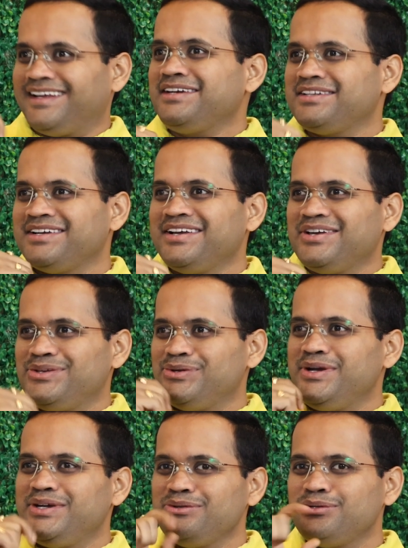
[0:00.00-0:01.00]
right?
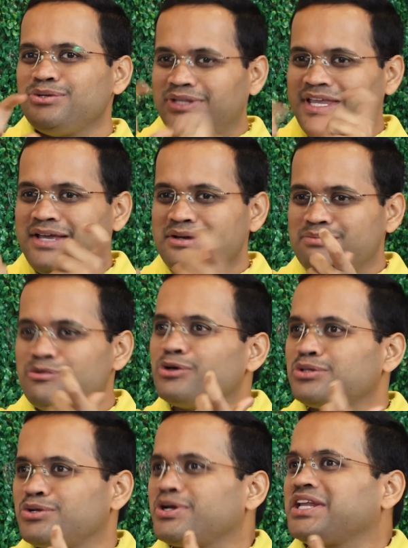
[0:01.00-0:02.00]
You need to think both